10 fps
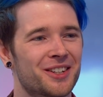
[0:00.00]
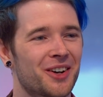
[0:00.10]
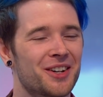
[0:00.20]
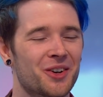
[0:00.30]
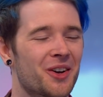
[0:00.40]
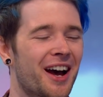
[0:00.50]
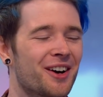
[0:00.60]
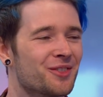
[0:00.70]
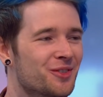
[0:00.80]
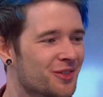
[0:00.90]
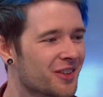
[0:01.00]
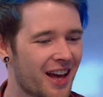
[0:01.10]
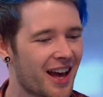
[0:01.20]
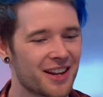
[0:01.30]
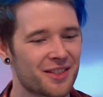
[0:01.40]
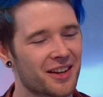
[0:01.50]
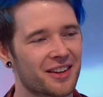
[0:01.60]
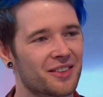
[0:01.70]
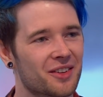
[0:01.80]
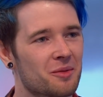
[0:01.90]
so I don't have
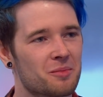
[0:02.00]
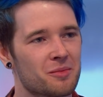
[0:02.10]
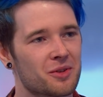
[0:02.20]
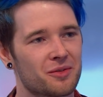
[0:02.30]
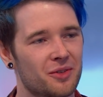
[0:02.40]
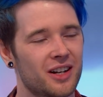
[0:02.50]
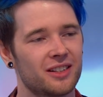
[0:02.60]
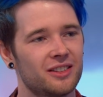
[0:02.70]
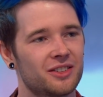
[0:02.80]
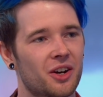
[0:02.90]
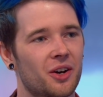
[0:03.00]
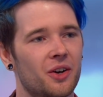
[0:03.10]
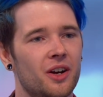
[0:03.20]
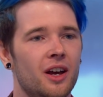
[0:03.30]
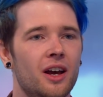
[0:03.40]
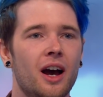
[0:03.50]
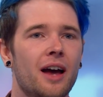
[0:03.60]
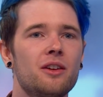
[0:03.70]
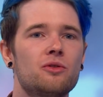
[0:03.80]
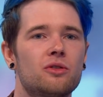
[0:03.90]
anything that people could find. So
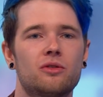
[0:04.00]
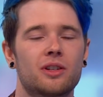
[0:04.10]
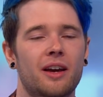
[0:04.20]
I think you do just